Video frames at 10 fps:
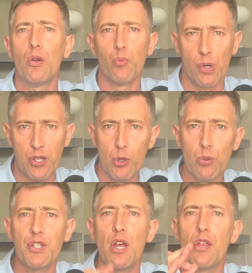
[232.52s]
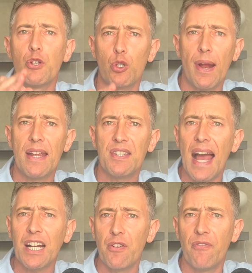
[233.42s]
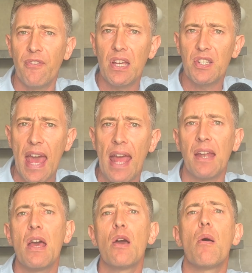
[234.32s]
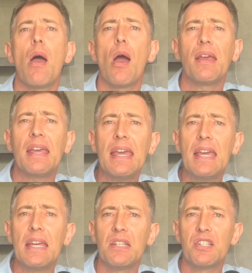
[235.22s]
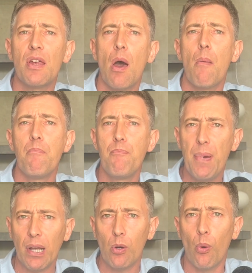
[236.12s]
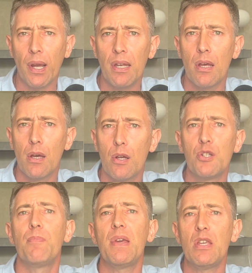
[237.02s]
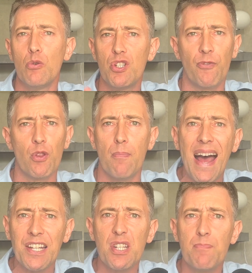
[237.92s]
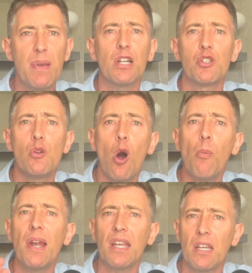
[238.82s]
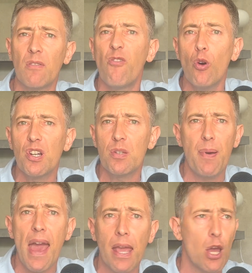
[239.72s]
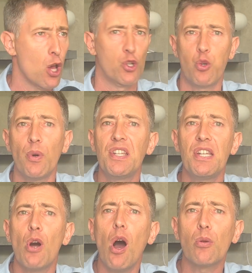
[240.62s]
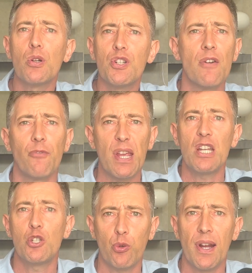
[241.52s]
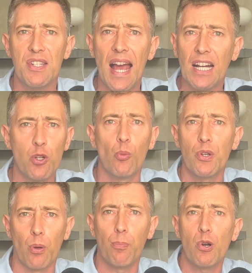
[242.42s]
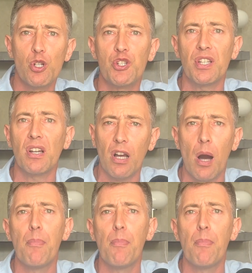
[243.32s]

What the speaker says: reduce the transaction fees and ease Bitcoin to be used for the masses because nobody can afford to pay $20 for each transaction when you're purchasing a cup